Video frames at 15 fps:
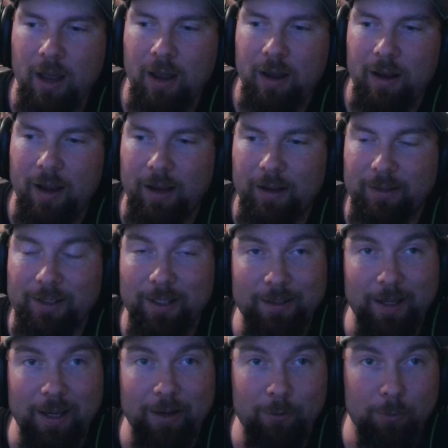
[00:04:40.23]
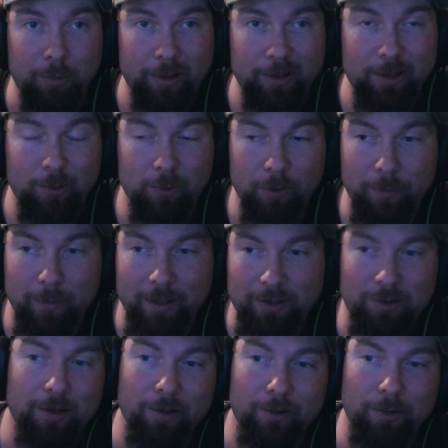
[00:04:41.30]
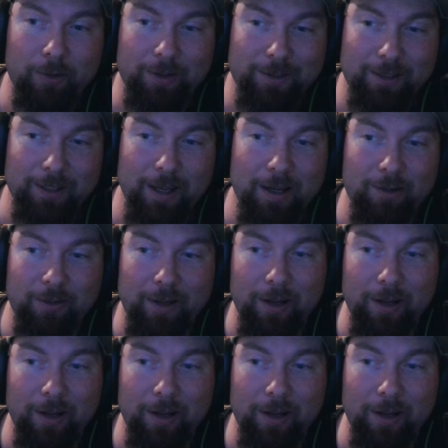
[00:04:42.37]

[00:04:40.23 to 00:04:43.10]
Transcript: and since I haven't played the Rune Master, I don't know exactly